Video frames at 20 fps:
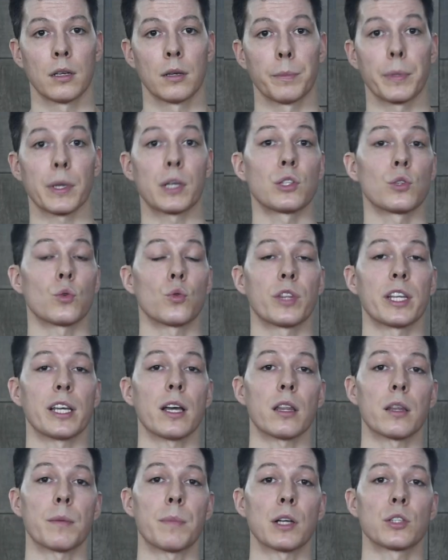because all the
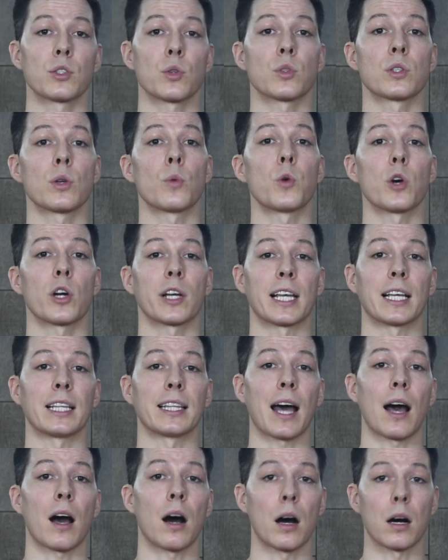other muscles are working
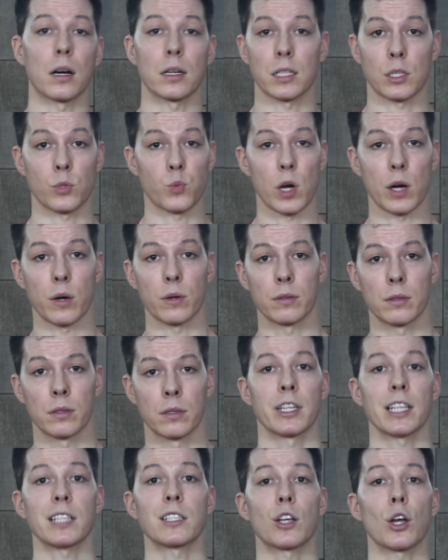that hard as well.
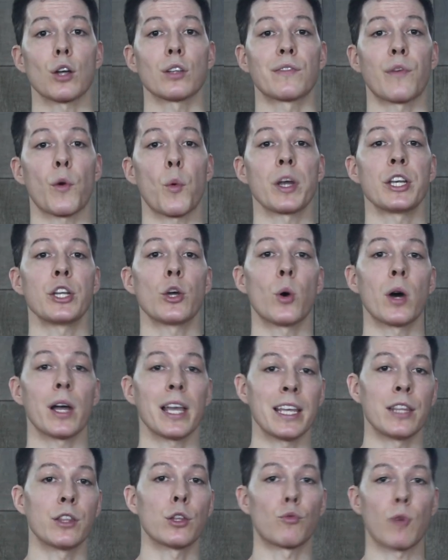This goes for when you are
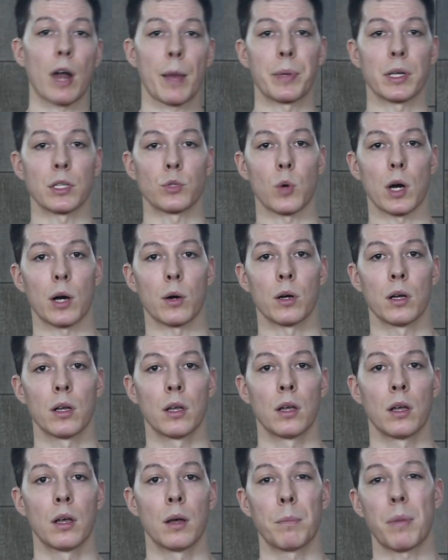in the rep as well.
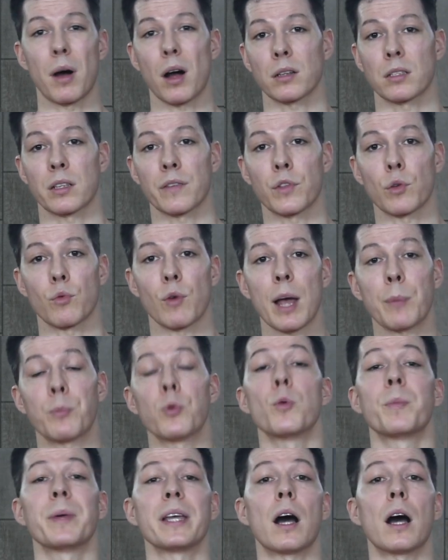Part of the rep will be